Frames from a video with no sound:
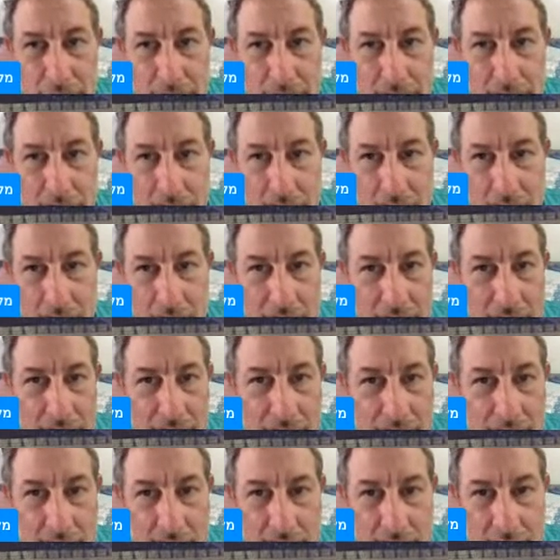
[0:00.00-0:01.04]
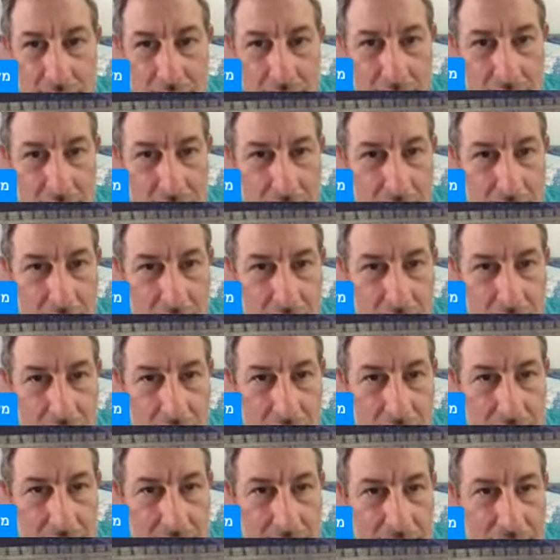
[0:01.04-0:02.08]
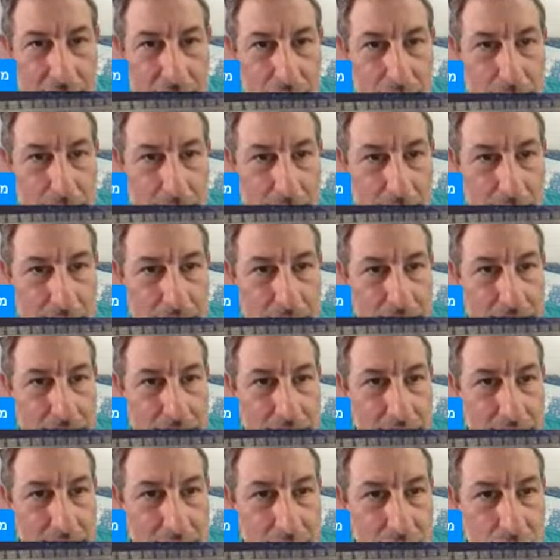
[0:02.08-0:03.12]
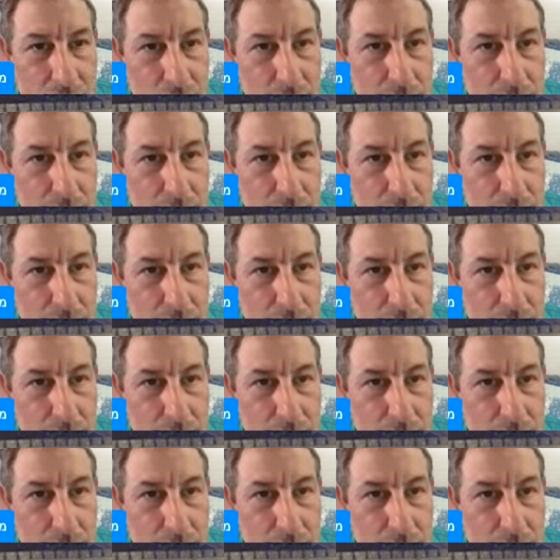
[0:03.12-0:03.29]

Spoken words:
are in the 11th month. Oops.